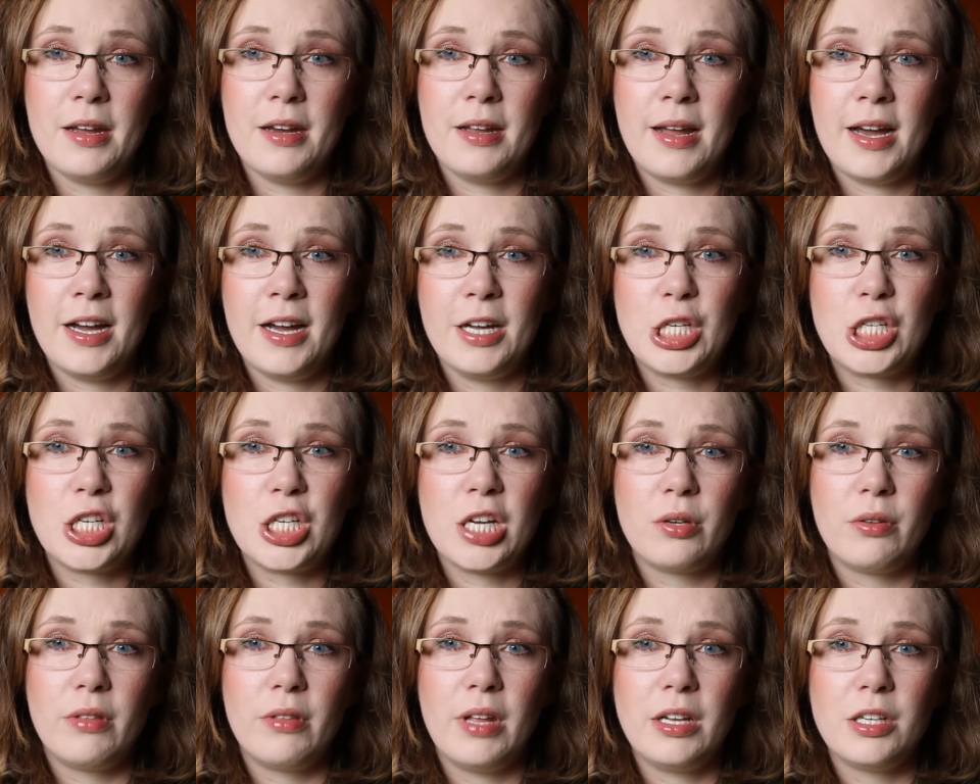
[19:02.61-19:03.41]
an
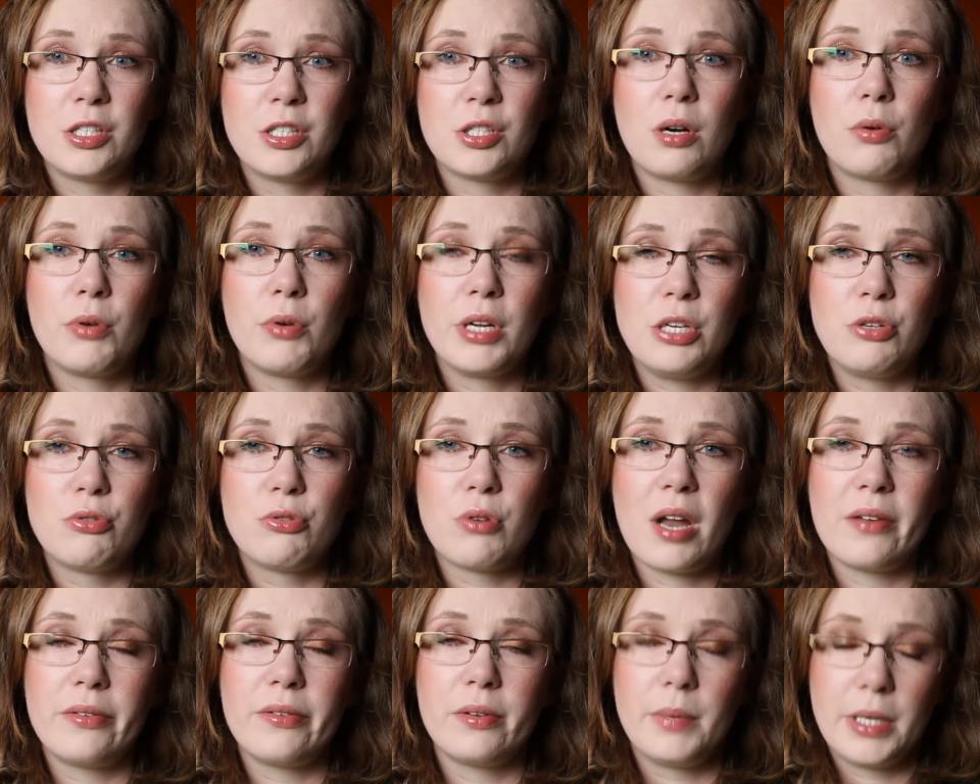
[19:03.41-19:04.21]
eyeshadow that is already
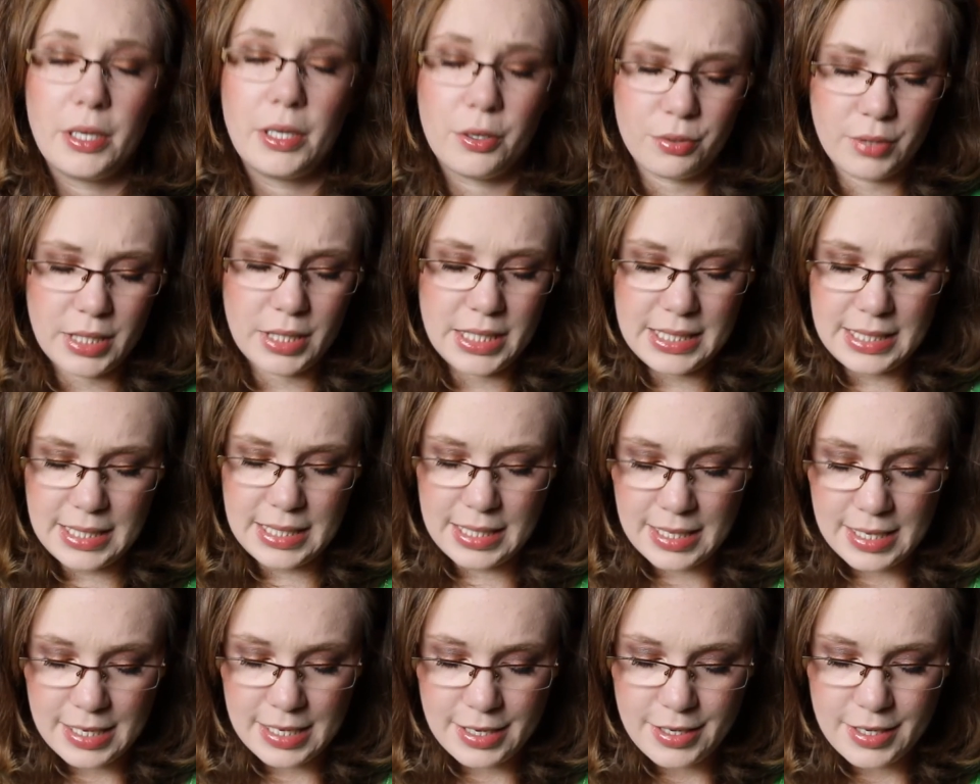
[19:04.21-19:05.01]
driving me
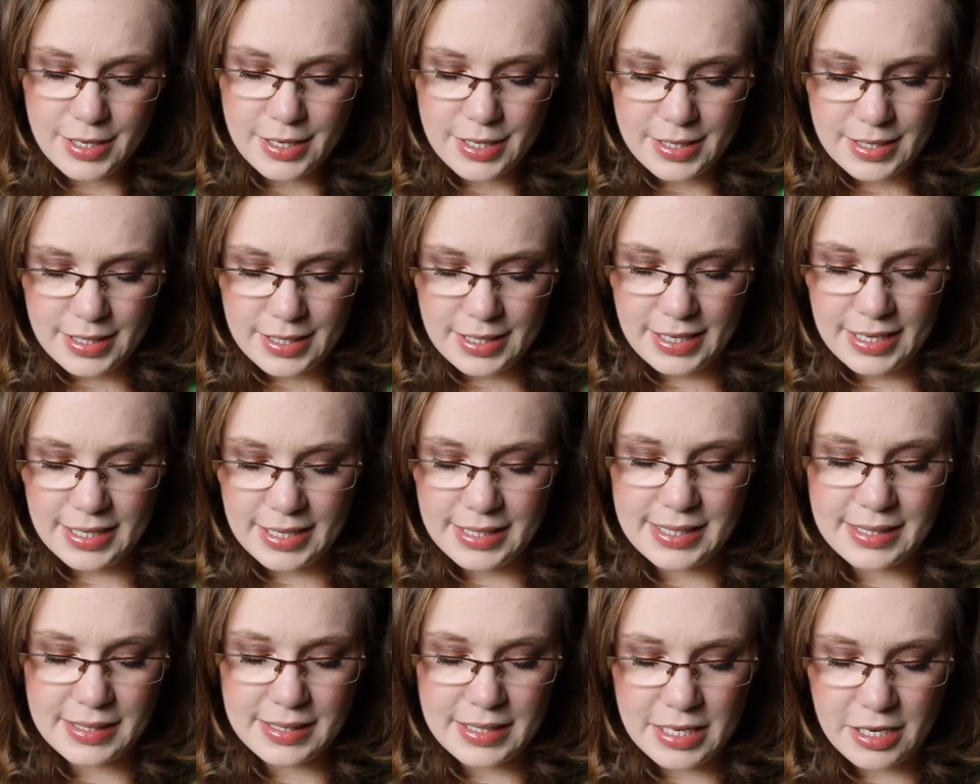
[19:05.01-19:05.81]
crazy.
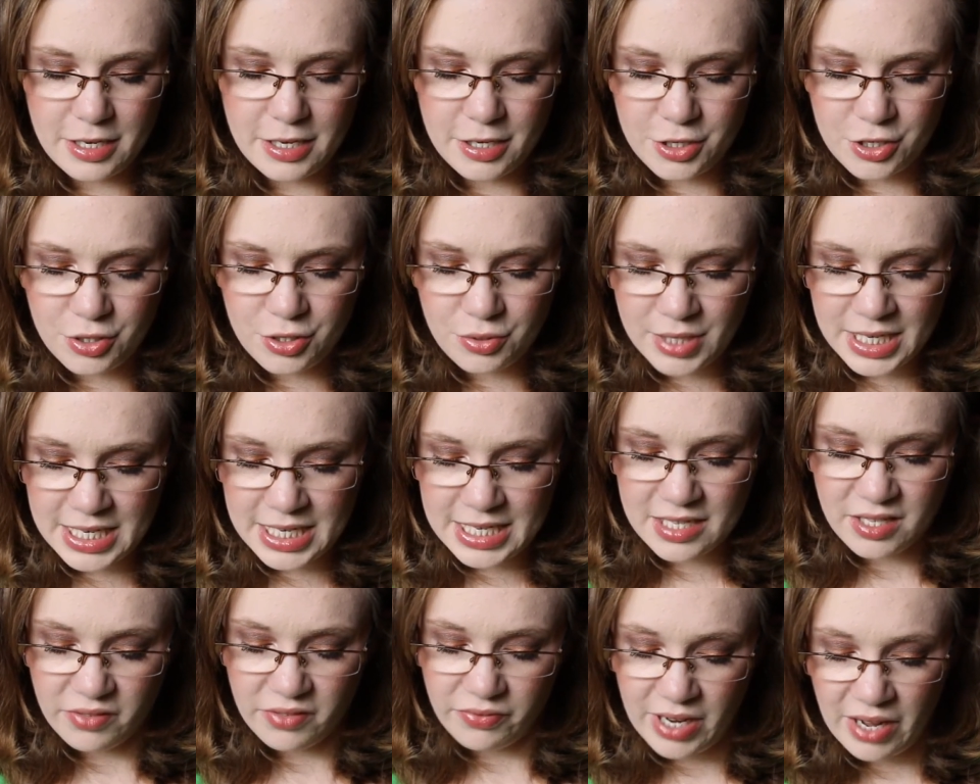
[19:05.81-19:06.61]
It's the
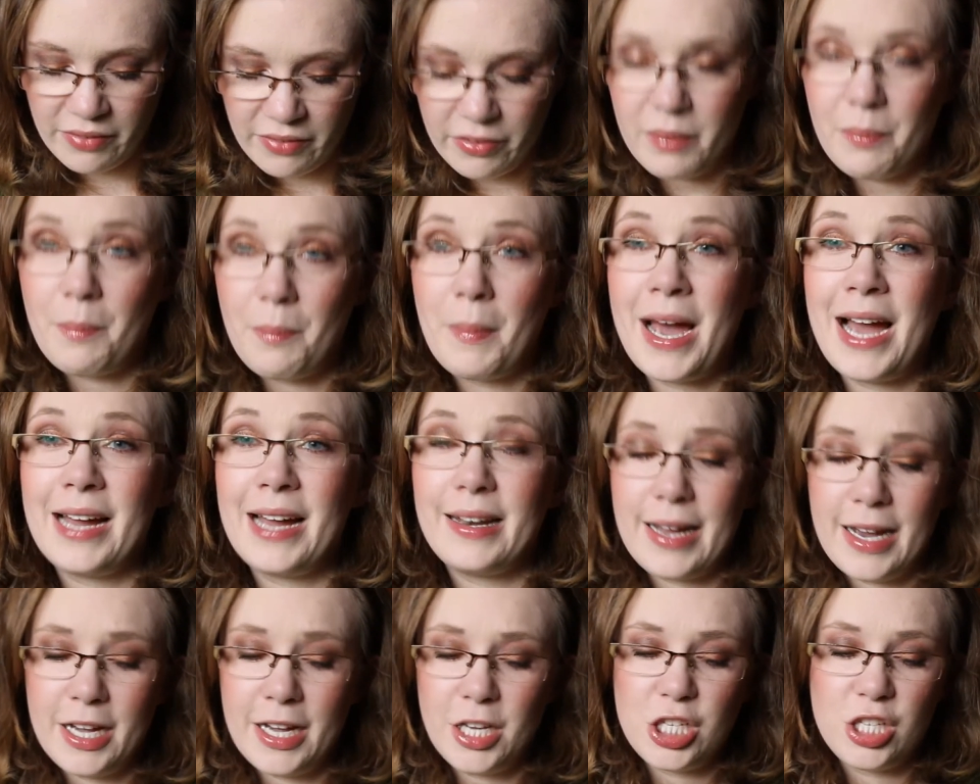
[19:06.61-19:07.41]
Catrice Velvet Matte
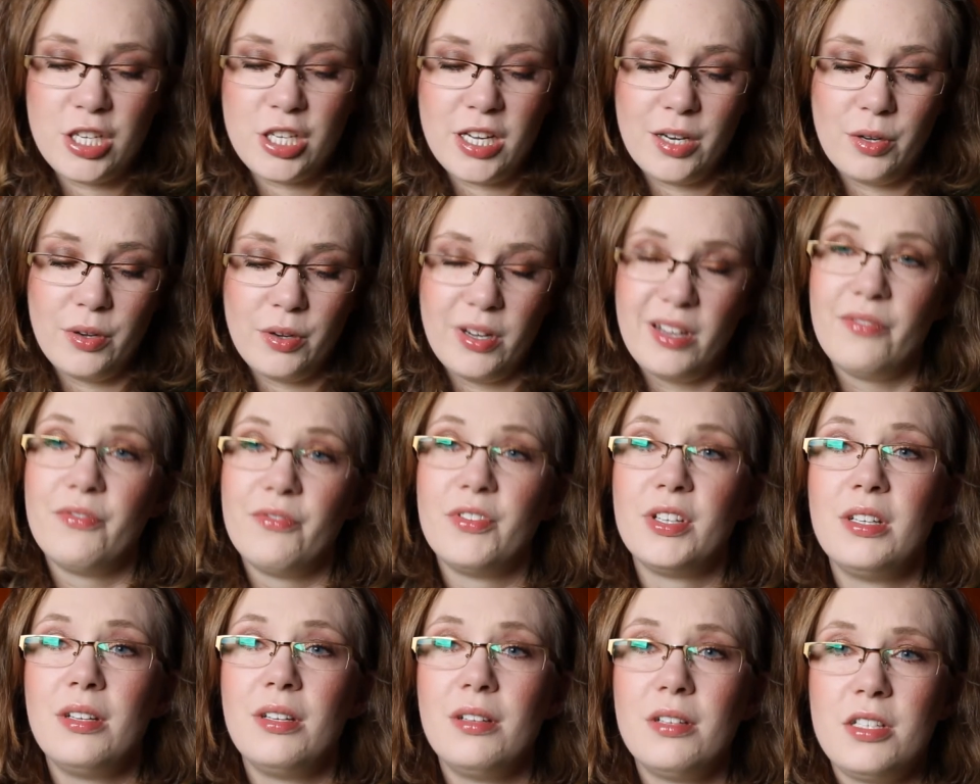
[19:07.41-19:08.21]
Eyeshadow in
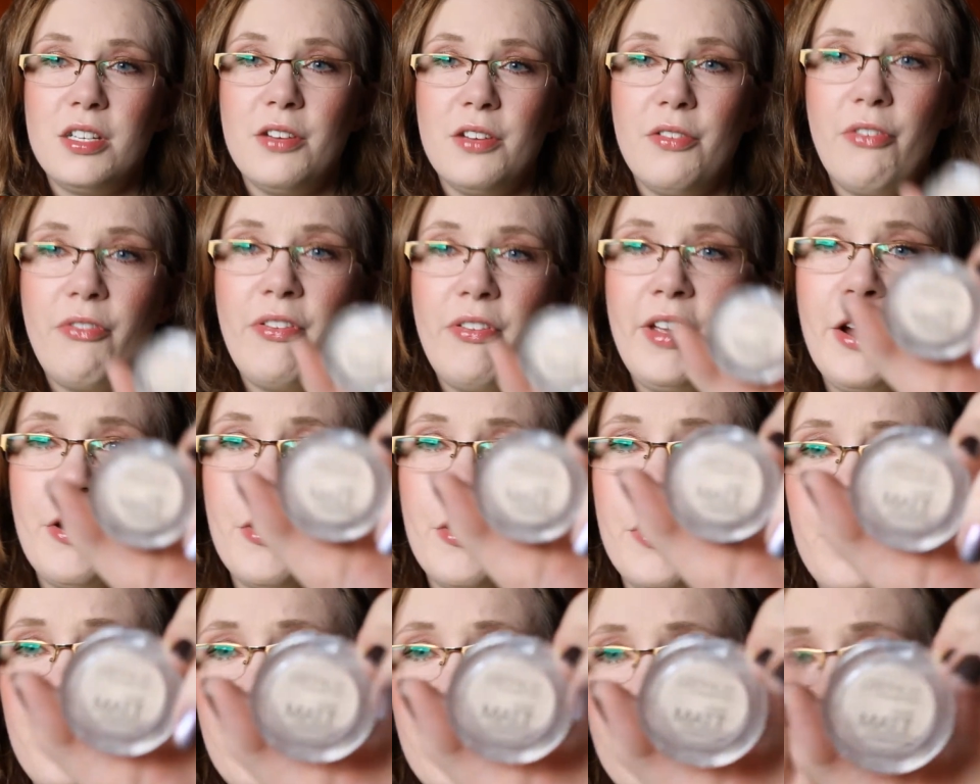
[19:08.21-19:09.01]
Vanillity
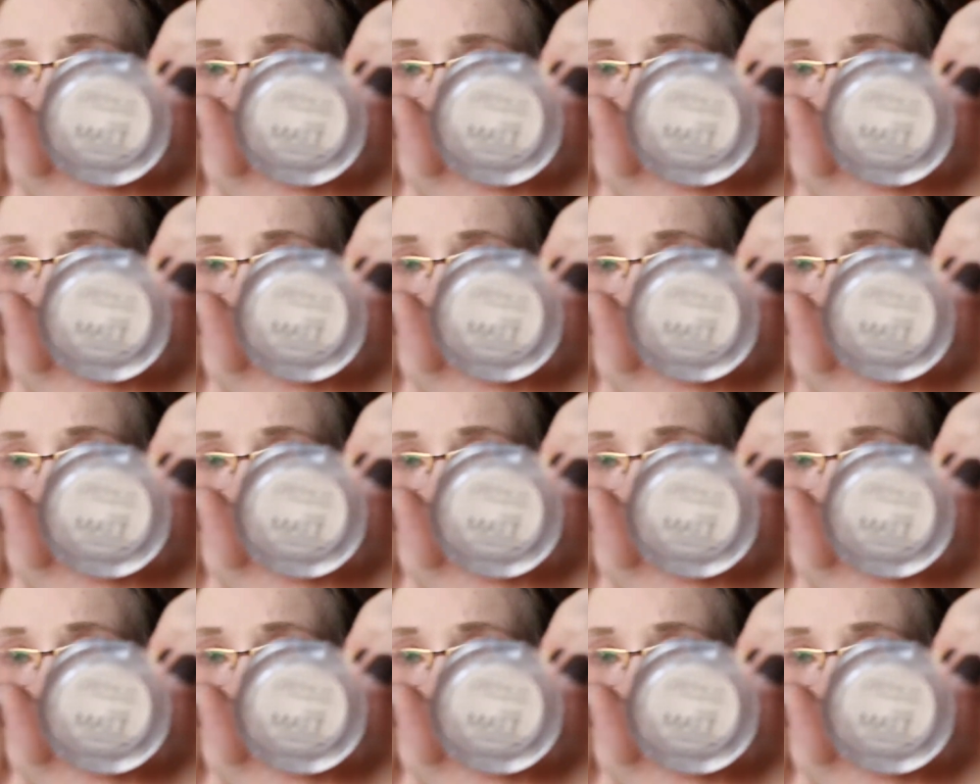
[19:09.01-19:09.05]
Fair.